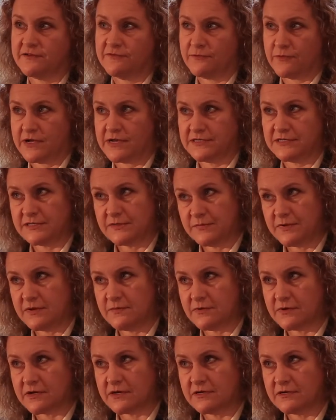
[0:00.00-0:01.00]
of ways that
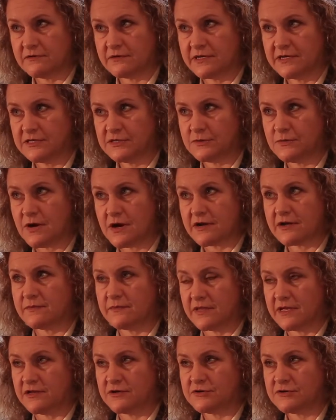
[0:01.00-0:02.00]
people can donate to Whatcom
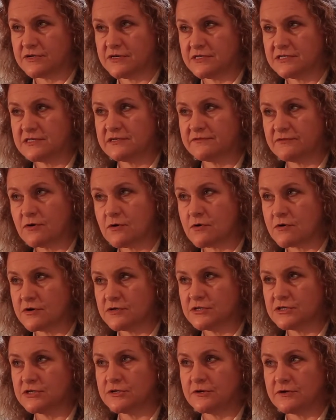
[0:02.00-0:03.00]
Land Trust. Of
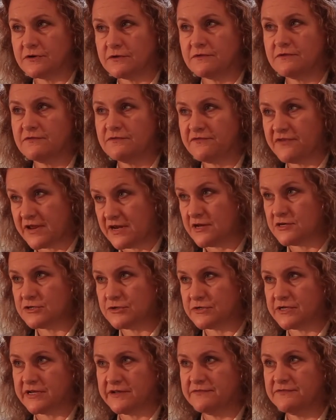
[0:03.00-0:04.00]
course, your
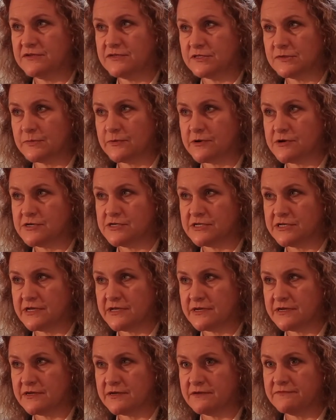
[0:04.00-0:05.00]
financial gift is
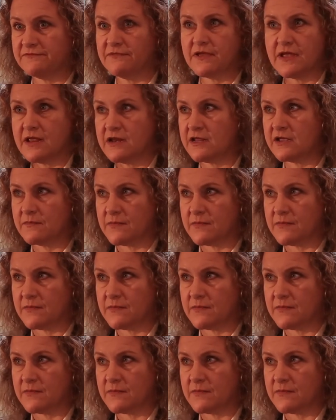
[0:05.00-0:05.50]
appreciated of any